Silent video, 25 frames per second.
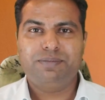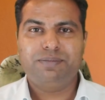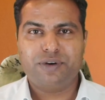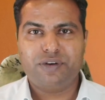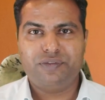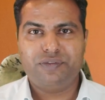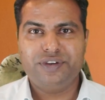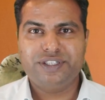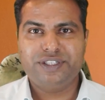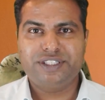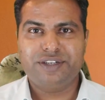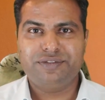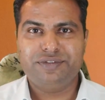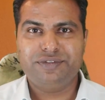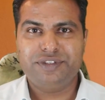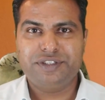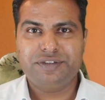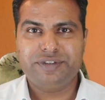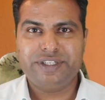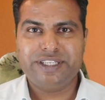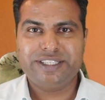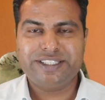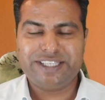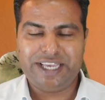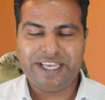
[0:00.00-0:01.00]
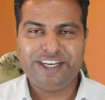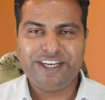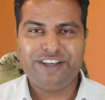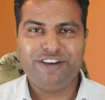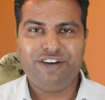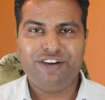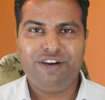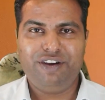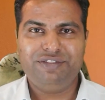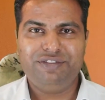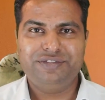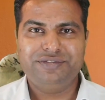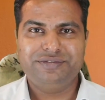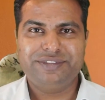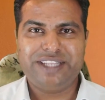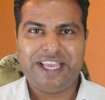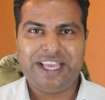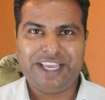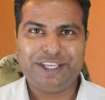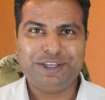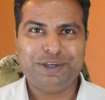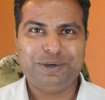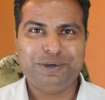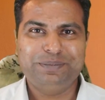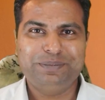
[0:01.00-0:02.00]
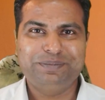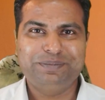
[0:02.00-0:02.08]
Professor Vishwajit, signing off. Thank you.